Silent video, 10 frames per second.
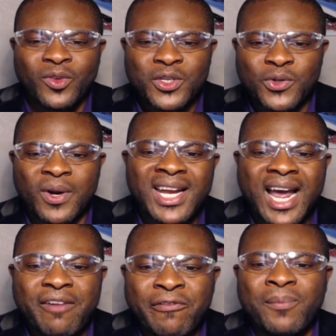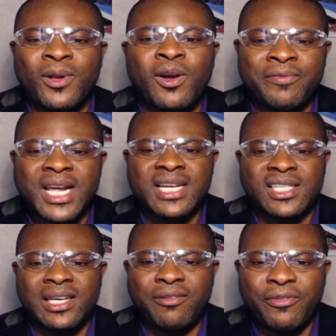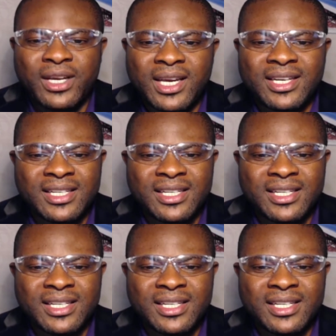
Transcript: So like from Loveday TV,